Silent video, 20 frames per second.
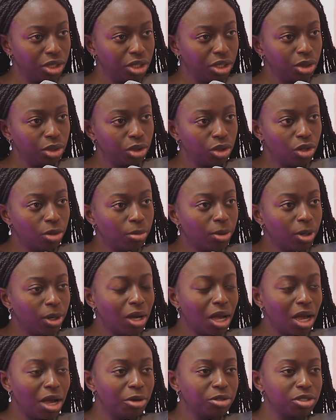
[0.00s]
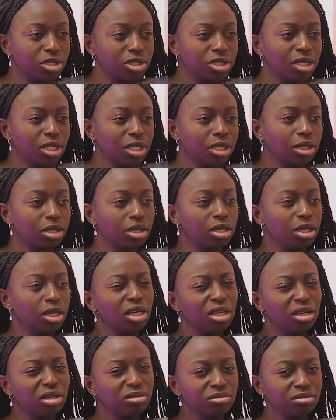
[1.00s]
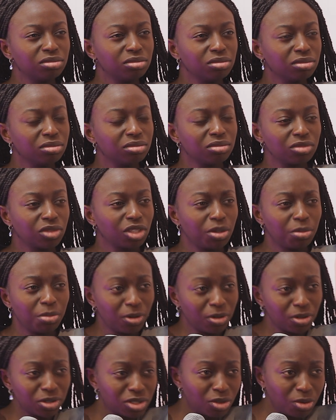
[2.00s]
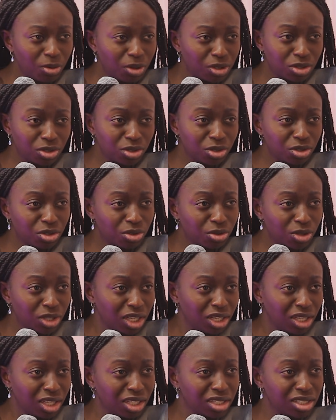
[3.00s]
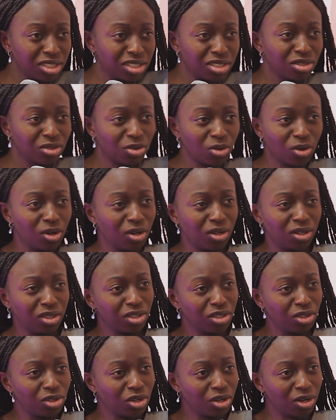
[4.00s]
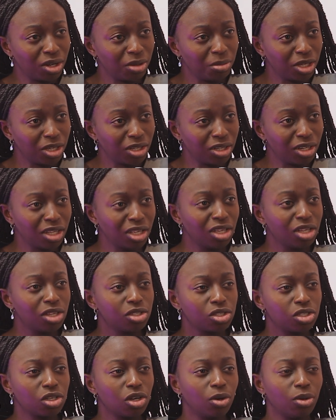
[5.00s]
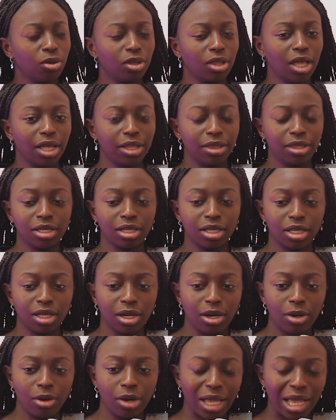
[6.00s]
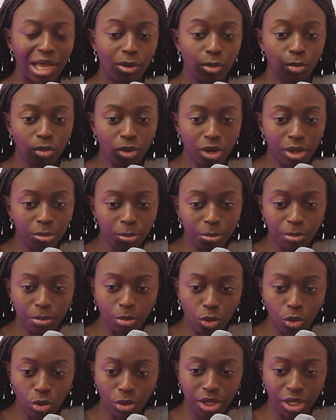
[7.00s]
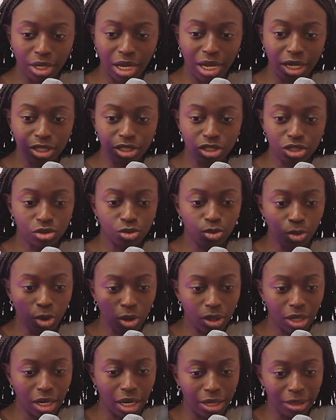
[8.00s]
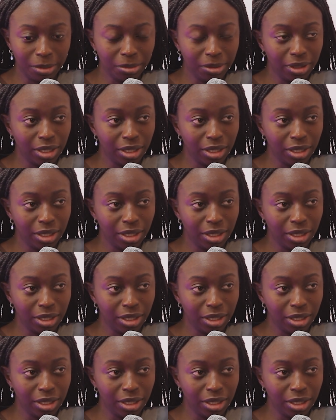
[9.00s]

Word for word: Yeah. You know, but I was just like, mm, your parents don't want you to do this, or you know what I mean? Yeah. So I think at one point I just woke up